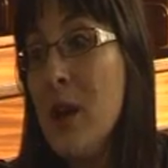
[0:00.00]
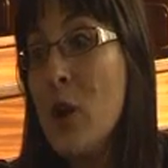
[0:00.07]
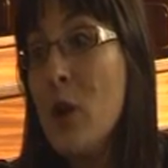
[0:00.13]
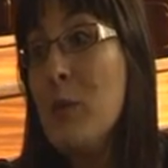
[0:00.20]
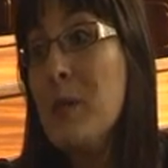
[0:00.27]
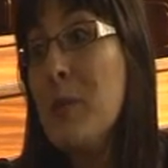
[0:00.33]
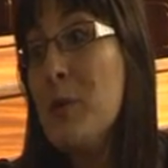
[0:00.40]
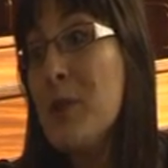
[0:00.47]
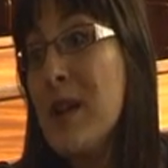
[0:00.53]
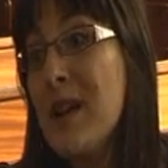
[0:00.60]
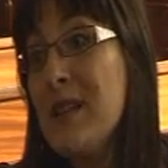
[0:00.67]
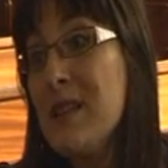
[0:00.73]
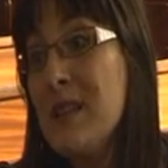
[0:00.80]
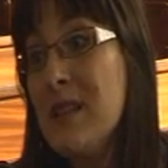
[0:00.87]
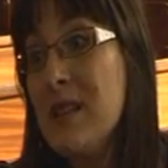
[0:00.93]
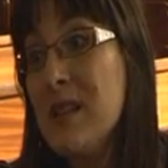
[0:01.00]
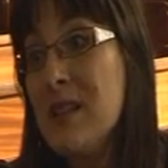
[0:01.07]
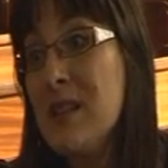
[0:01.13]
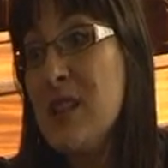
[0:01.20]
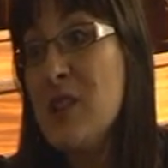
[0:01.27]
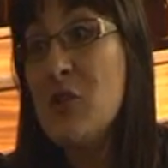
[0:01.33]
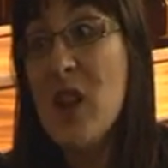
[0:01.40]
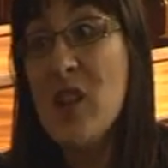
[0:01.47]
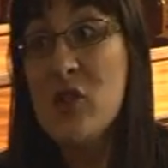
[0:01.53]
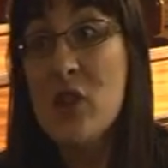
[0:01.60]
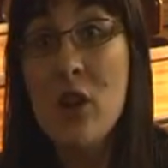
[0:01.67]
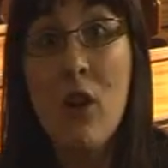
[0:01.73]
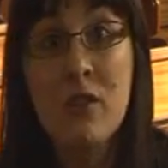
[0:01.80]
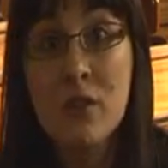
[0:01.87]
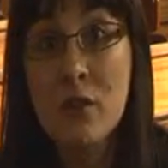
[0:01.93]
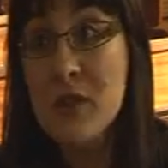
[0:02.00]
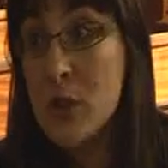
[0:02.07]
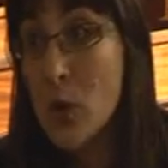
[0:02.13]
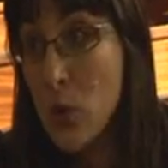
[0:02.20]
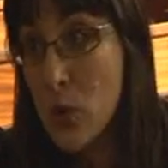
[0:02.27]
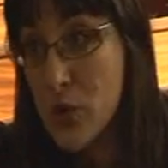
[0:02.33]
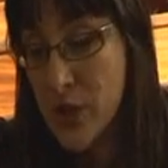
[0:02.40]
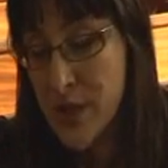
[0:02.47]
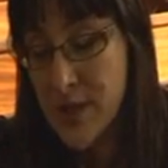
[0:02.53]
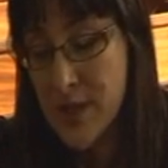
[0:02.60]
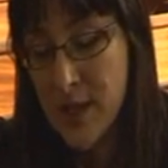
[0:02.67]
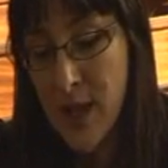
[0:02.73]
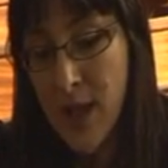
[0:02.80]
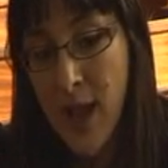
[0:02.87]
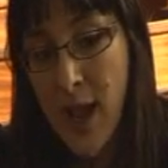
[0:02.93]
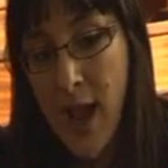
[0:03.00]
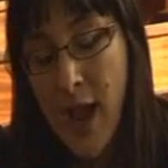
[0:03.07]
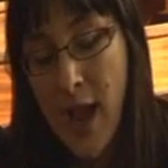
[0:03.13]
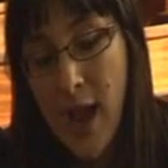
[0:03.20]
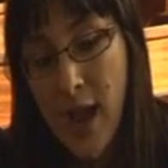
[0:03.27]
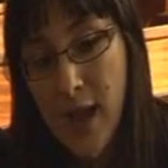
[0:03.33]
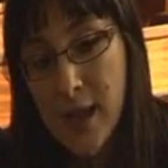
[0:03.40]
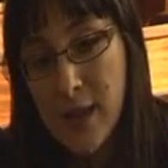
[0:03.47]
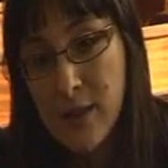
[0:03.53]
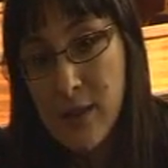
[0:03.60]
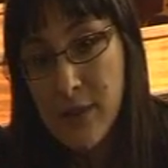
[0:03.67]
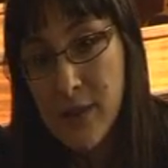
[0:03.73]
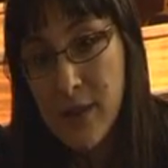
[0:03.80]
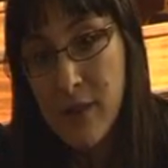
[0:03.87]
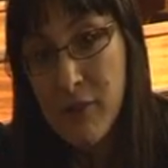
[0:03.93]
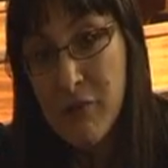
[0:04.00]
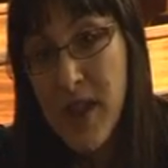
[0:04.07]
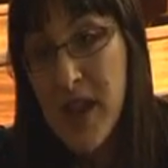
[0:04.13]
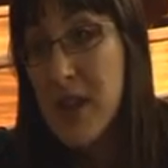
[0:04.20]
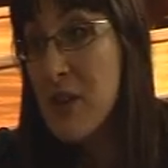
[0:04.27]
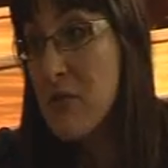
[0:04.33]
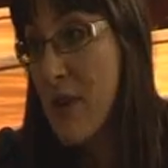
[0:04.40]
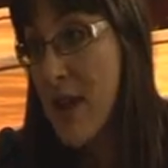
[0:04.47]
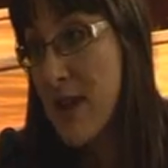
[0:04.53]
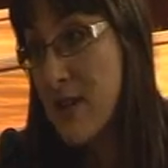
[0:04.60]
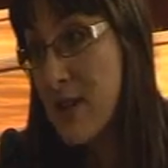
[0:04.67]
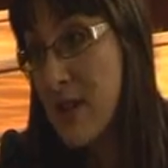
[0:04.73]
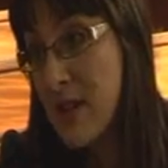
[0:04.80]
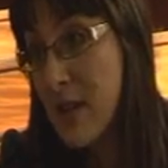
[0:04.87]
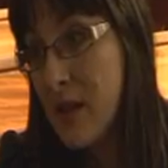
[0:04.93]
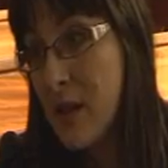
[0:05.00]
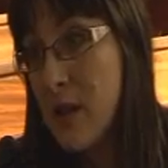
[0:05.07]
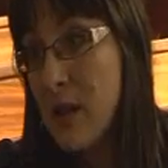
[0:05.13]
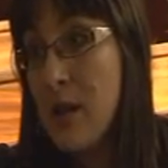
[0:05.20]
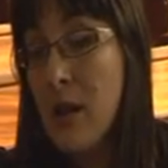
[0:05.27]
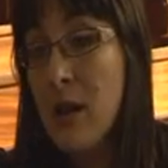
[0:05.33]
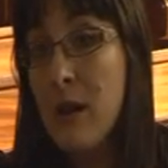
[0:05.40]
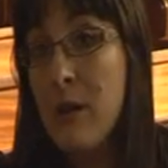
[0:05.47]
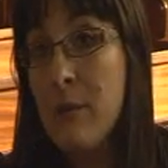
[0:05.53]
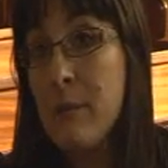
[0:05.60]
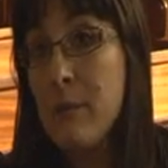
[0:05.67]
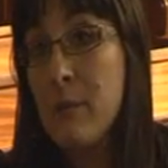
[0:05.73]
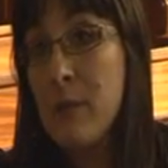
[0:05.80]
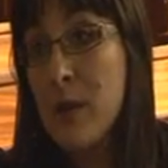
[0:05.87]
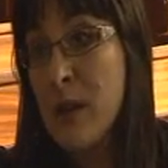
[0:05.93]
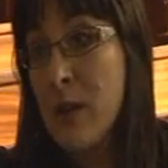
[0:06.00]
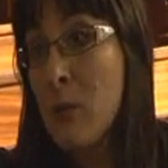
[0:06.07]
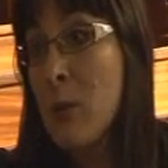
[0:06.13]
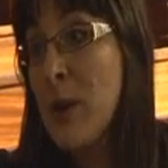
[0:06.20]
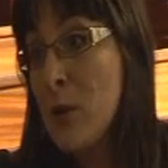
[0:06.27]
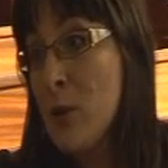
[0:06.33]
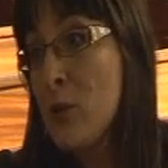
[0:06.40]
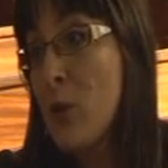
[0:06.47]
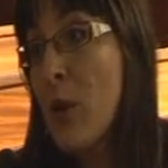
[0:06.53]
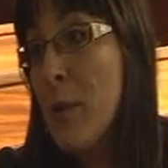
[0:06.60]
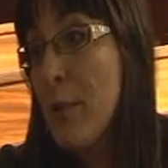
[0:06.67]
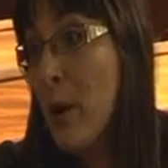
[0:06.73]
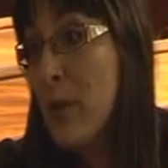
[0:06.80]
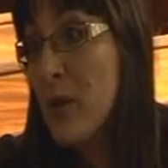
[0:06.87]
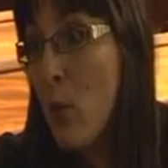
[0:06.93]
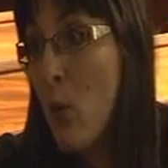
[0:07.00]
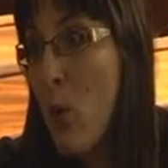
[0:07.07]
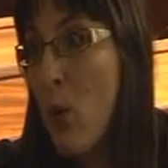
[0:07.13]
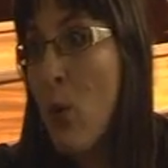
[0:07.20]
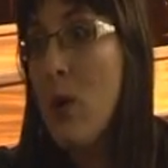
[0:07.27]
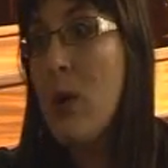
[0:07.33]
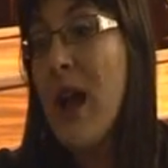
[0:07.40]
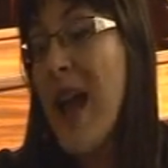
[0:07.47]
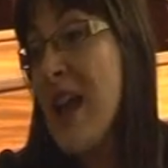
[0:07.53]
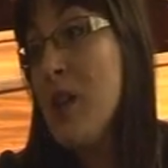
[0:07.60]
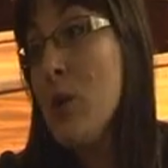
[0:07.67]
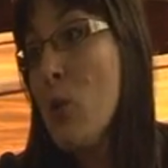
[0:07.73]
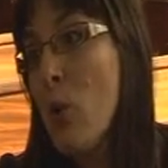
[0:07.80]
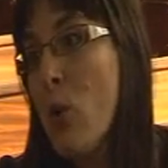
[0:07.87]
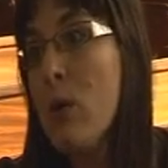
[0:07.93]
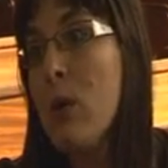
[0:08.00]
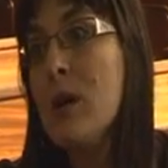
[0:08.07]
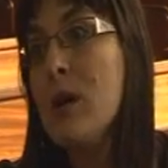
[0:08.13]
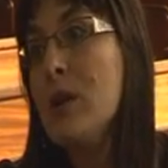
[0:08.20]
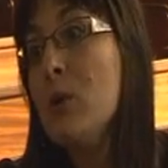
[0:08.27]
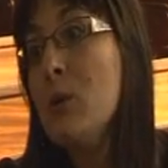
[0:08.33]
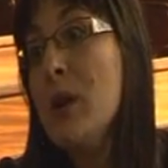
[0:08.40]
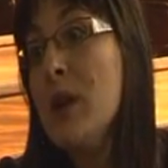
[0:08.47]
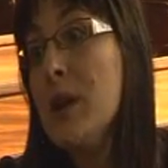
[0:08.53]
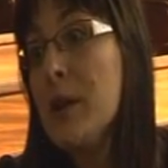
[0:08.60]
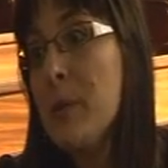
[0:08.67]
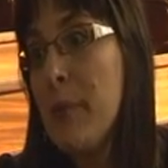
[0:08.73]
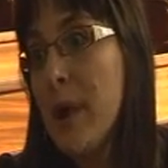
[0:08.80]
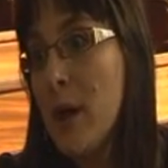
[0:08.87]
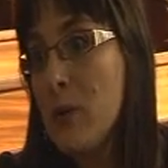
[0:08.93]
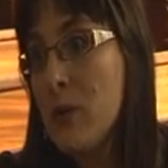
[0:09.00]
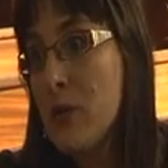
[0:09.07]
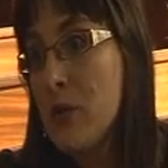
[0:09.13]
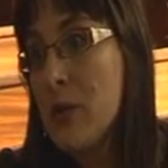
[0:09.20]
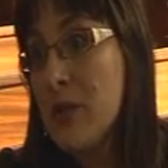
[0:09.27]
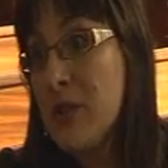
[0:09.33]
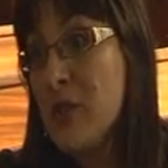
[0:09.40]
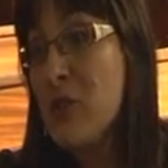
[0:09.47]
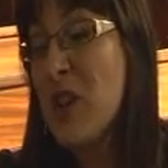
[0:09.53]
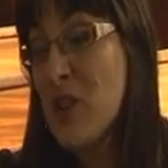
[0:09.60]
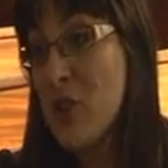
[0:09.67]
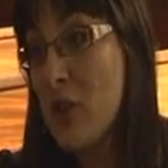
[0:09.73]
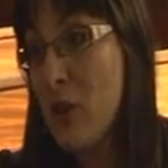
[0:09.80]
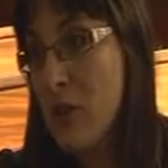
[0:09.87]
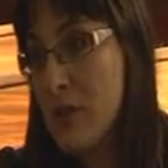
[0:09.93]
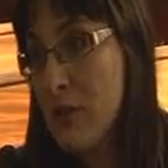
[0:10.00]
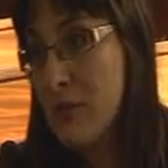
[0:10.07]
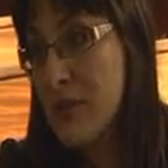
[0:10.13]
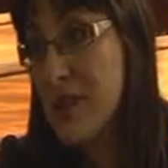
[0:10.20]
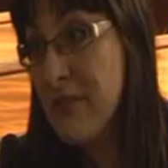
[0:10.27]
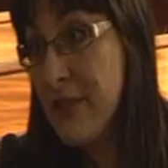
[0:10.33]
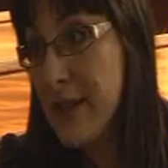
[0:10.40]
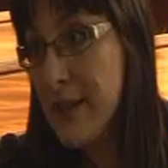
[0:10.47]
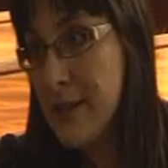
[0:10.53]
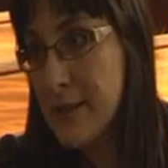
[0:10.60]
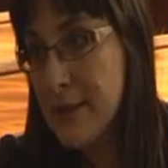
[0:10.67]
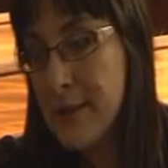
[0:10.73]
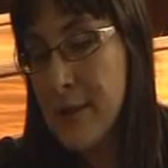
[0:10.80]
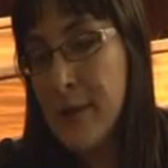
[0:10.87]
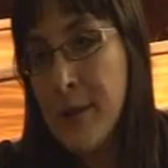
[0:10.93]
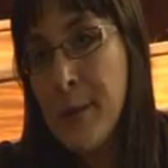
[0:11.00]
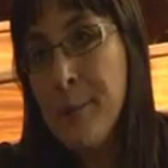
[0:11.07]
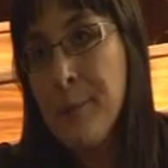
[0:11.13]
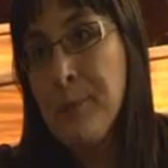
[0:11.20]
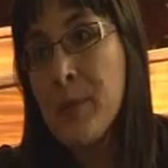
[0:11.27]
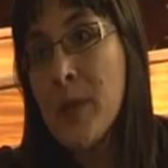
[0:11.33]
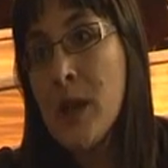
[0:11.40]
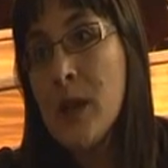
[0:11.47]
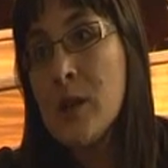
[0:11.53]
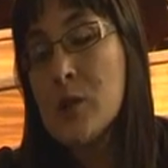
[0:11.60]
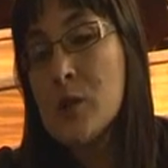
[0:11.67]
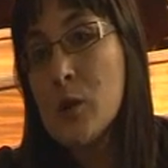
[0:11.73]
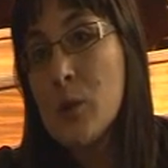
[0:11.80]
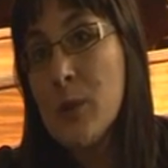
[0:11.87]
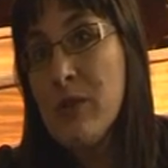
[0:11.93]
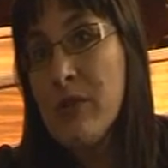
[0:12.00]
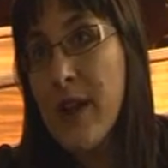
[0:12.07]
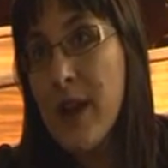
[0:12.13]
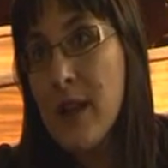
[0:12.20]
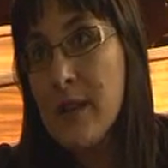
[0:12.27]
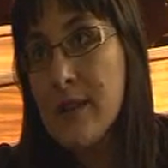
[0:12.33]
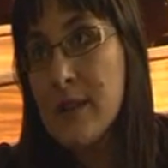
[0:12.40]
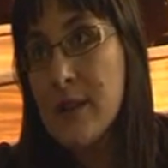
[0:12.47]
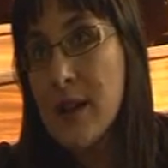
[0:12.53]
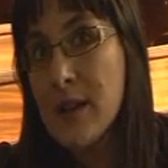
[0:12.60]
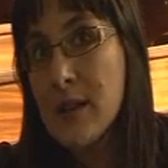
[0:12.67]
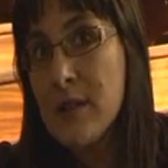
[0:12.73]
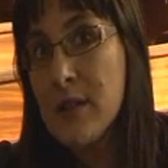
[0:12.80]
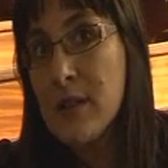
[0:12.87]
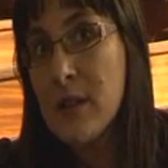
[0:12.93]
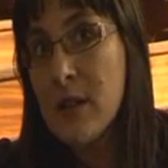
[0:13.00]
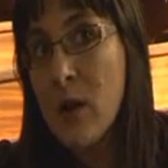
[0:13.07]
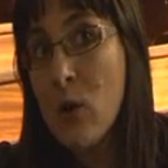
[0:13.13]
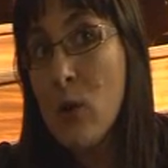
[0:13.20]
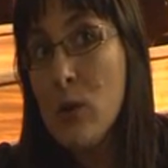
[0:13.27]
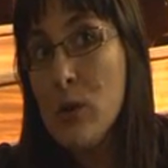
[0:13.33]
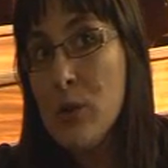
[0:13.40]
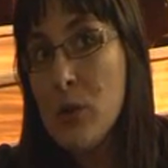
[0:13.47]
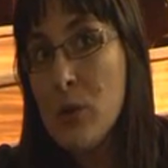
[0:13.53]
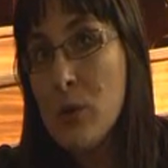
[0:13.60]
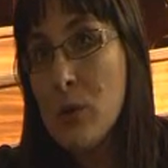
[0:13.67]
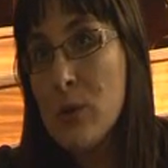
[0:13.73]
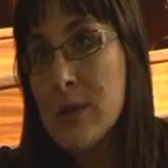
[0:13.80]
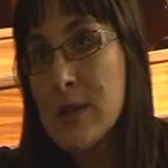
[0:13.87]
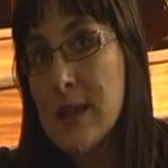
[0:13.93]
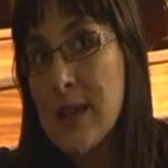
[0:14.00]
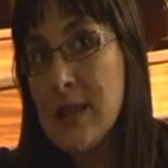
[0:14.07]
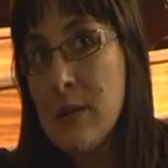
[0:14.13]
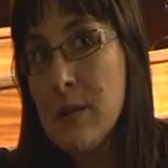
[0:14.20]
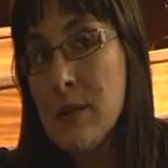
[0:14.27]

commemorating the tragic loss of soldiers. And very rarely, when you talk about the war, any war, you hear about the tragic loss of civilians. So we felt that although, say,